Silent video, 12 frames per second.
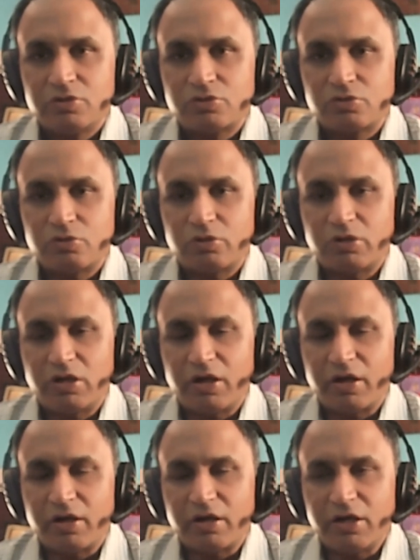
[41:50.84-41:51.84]
So
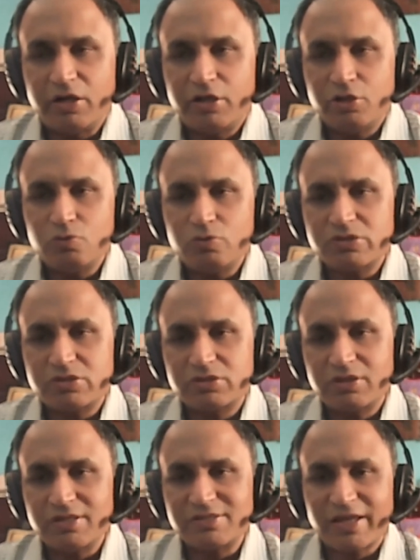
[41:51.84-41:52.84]
reduce
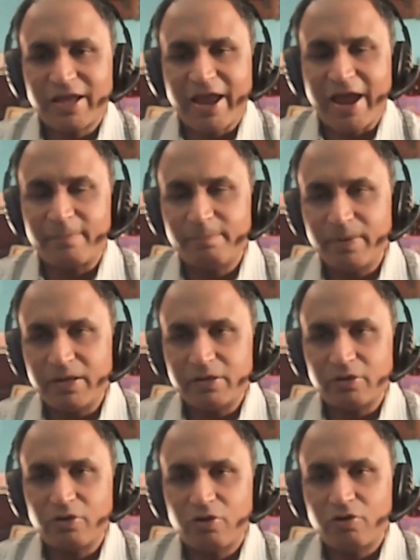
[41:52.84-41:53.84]
this
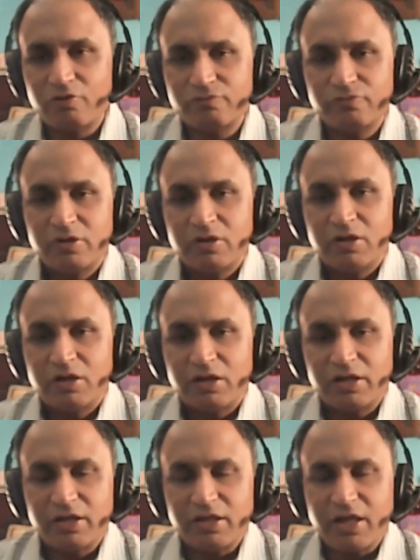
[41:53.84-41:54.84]
habit of
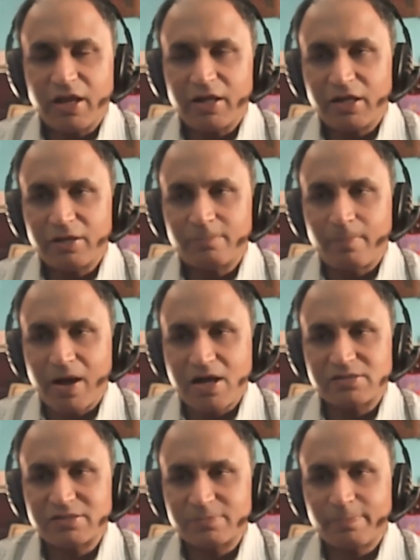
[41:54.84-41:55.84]
creating
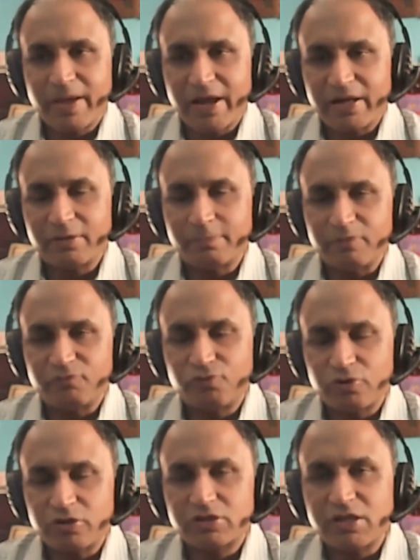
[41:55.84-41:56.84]
mass panic
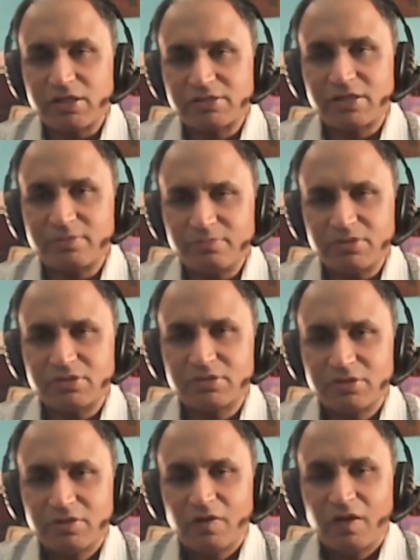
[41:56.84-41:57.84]
before the exams
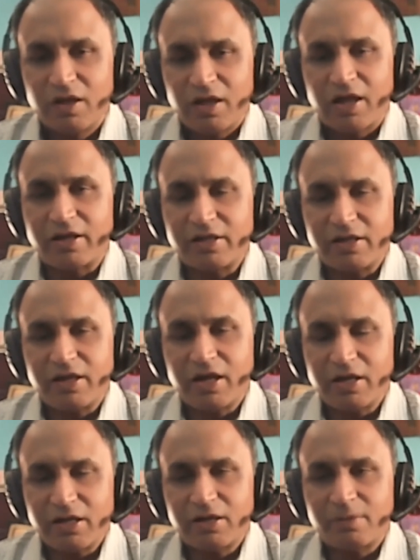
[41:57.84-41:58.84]
and
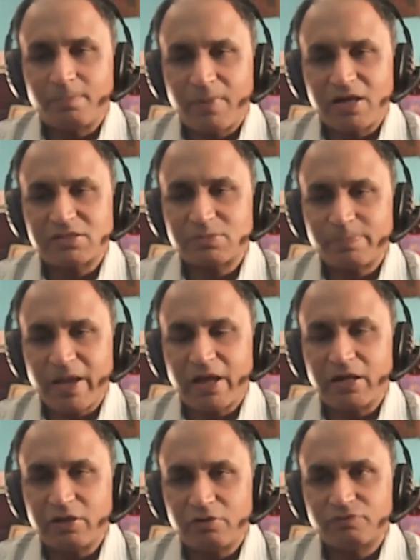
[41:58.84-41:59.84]
creating a mass
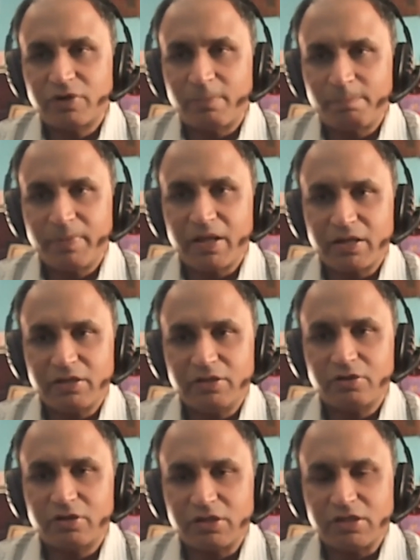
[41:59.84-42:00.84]
panic of comparing
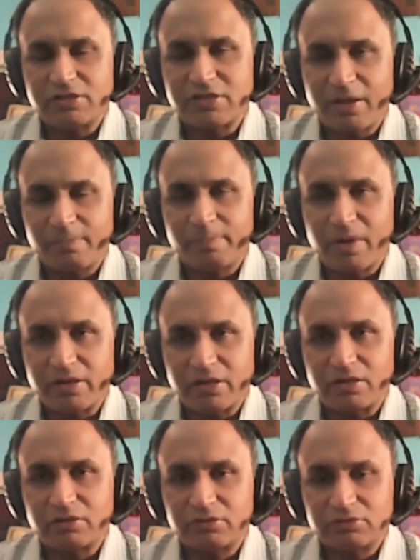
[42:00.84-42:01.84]
your exam
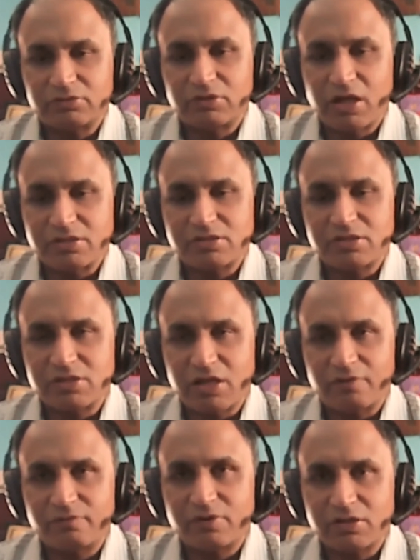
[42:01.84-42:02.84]
answers
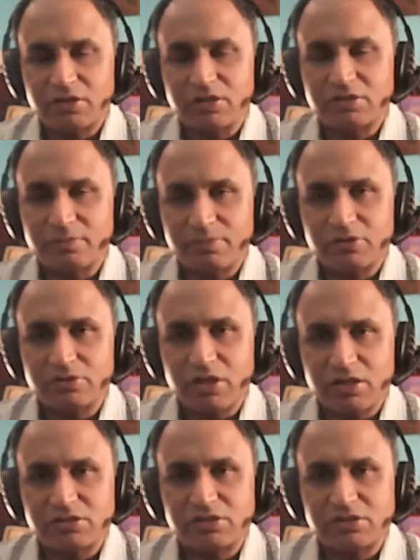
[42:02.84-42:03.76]
after the exam, because there is